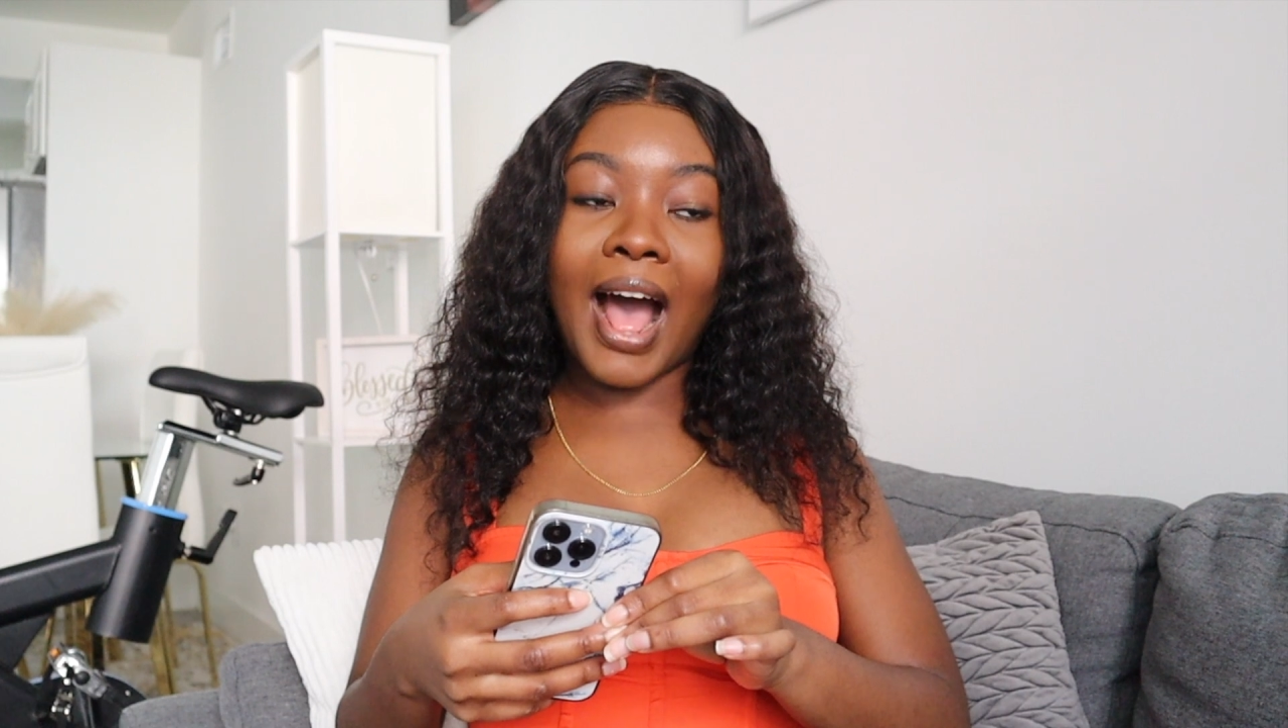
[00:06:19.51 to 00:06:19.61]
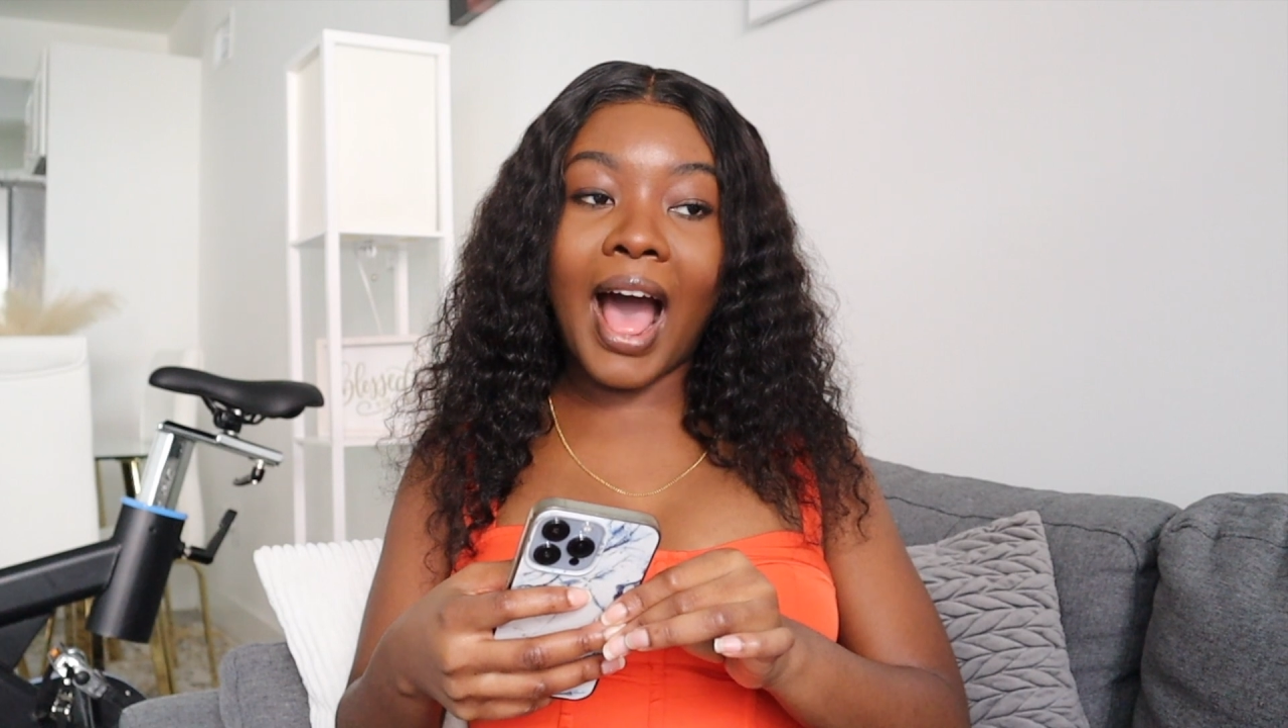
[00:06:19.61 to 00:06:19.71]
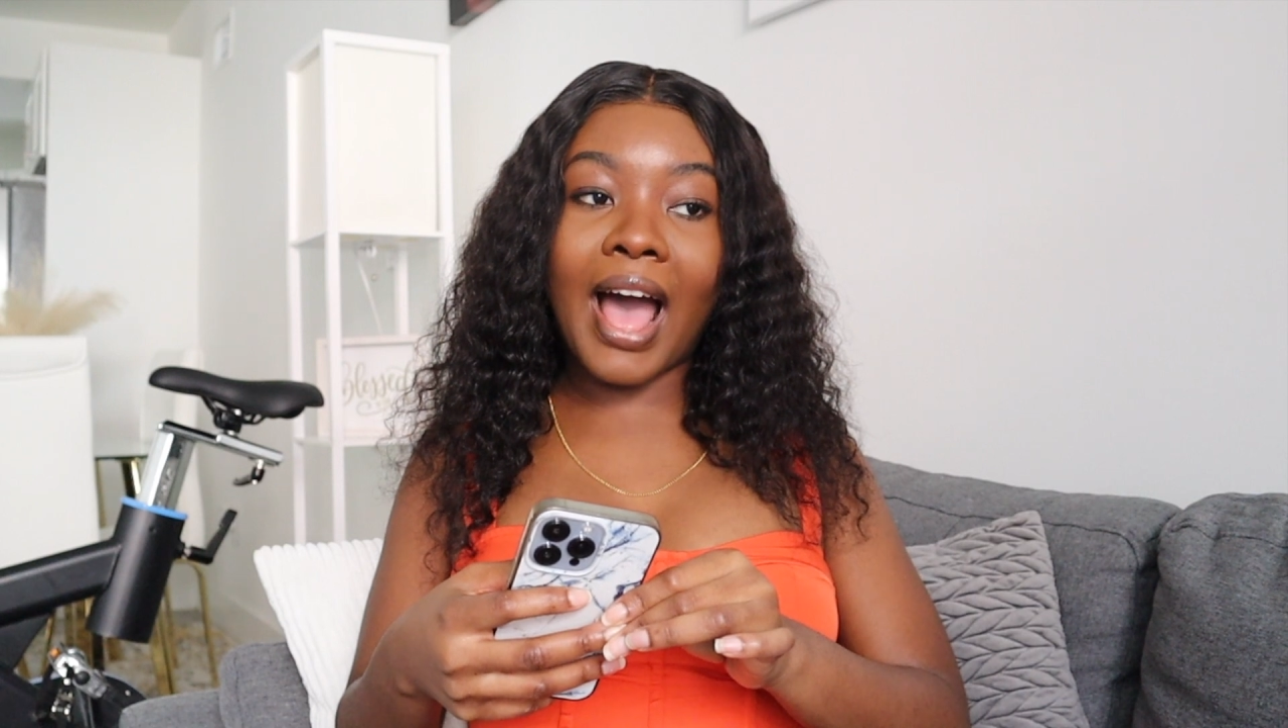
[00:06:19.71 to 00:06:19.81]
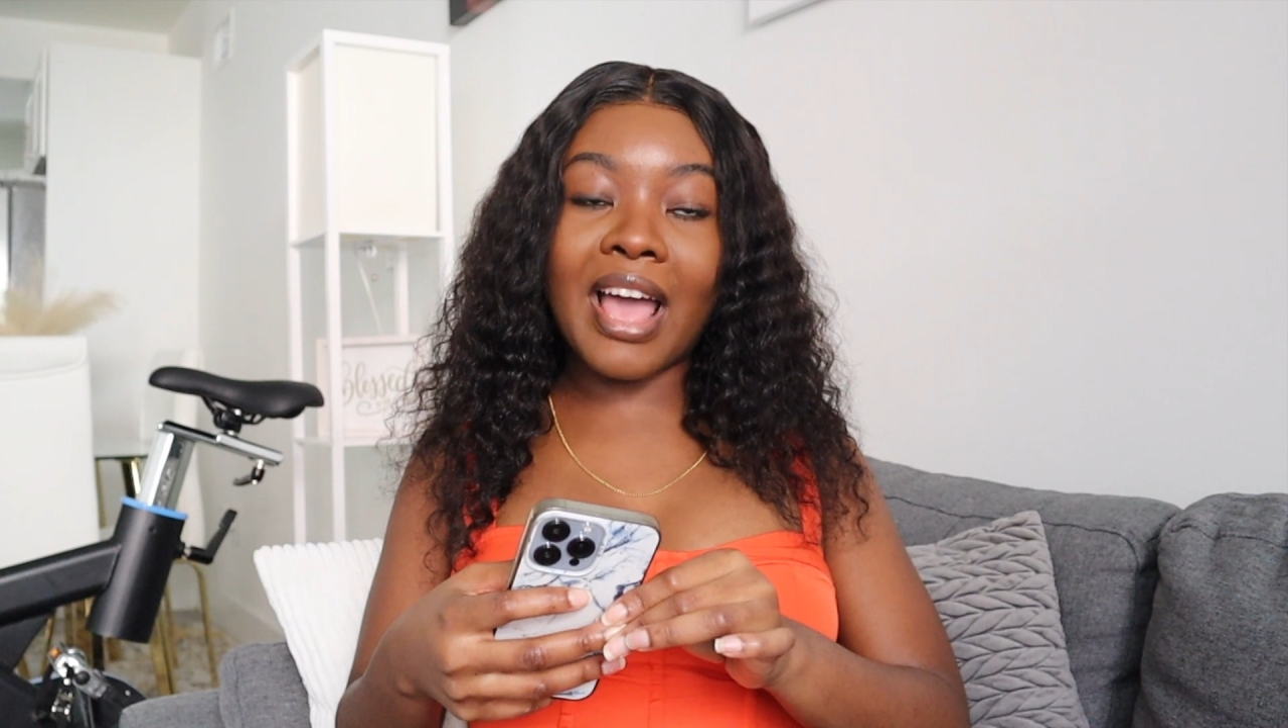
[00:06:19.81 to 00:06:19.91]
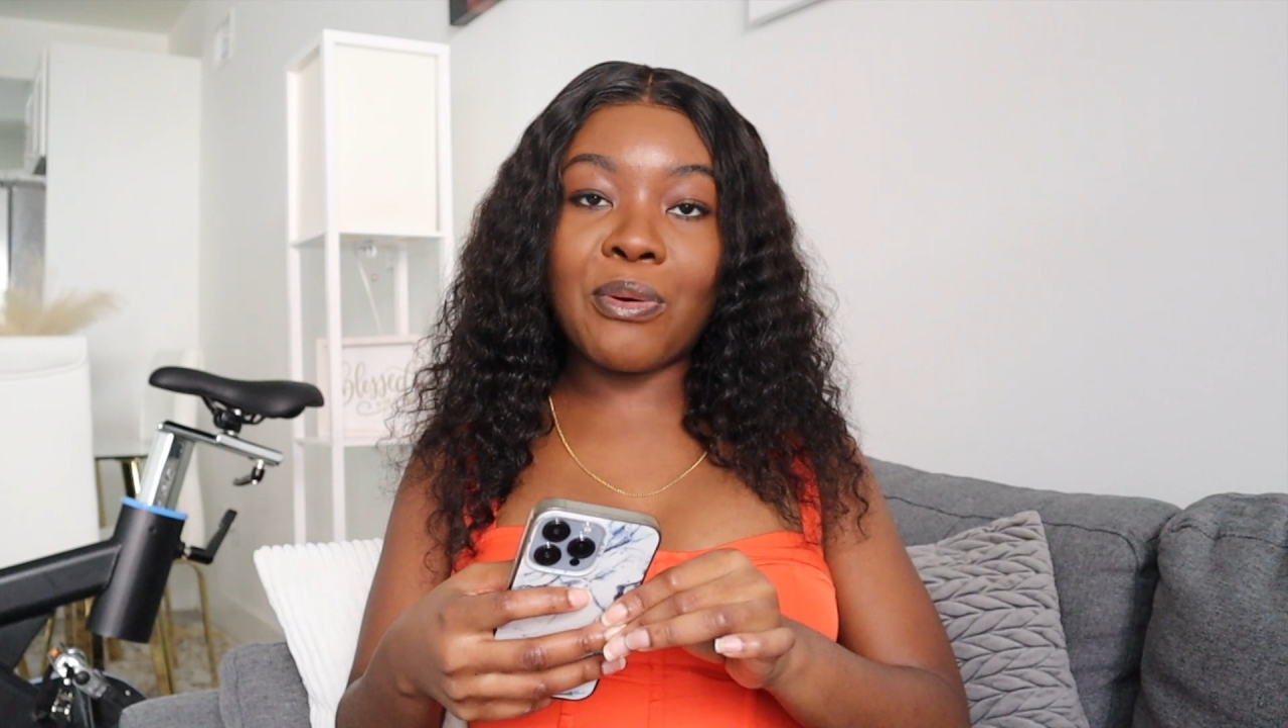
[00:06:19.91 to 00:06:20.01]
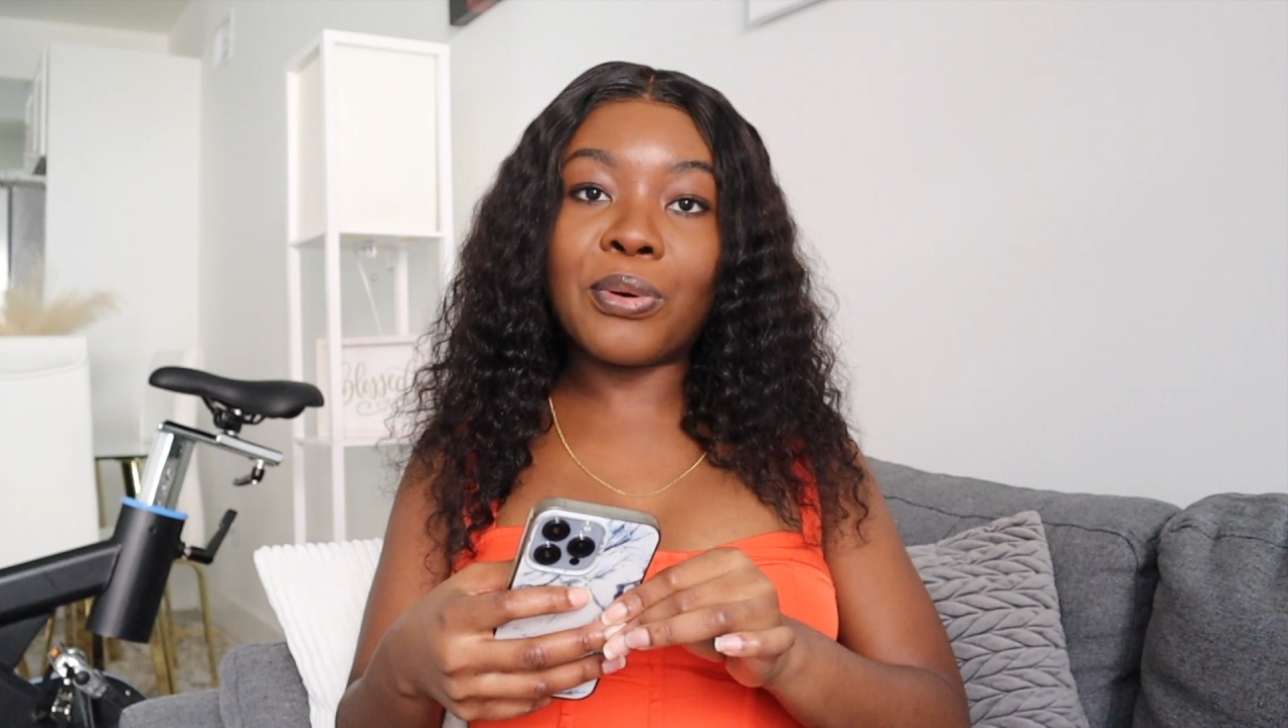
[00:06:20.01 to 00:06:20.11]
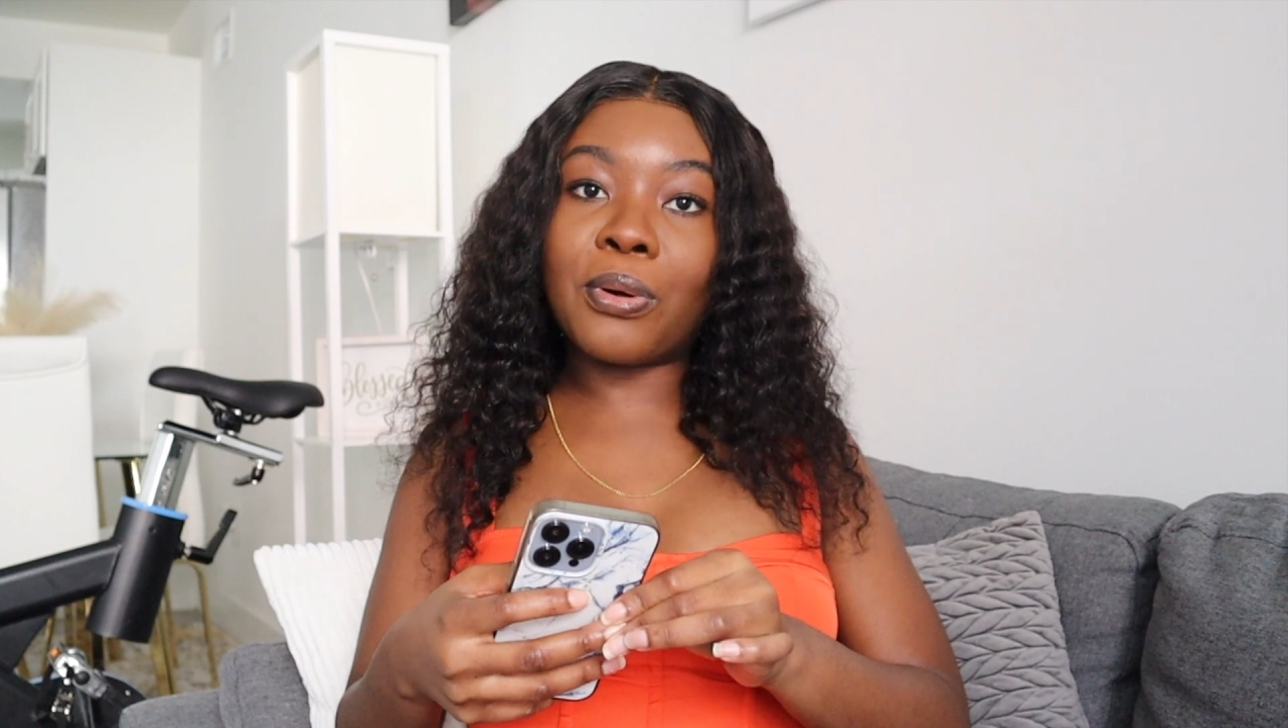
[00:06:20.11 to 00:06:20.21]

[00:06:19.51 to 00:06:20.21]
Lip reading: I will